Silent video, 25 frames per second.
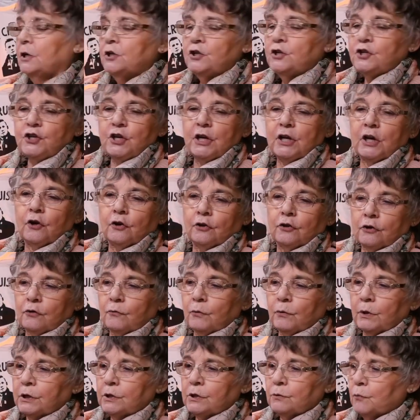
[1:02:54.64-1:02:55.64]
She couldn't
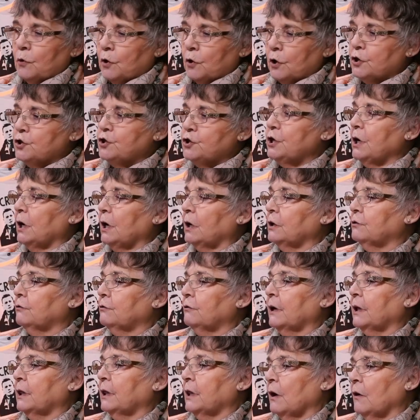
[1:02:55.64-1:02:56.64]
go into work. She had to
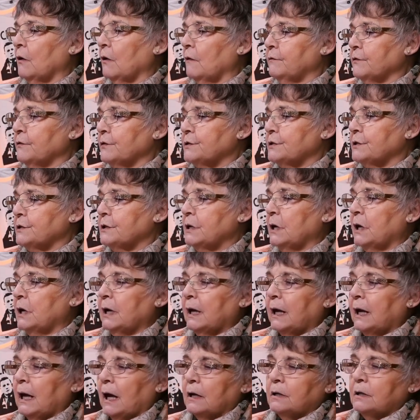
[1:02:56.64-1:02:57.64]
ring the office.
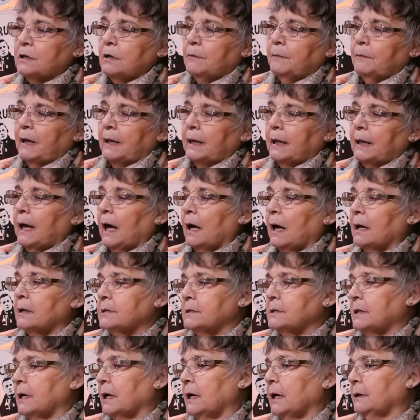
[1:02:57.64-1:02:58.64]
Can't come in. The
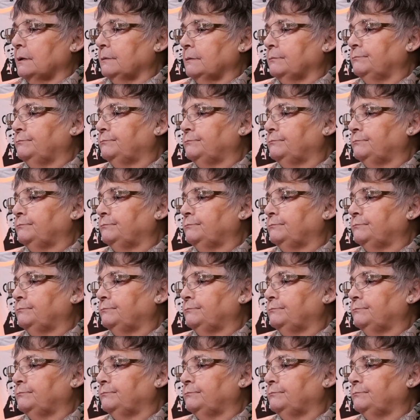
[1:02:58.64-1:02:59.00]
cat's dead.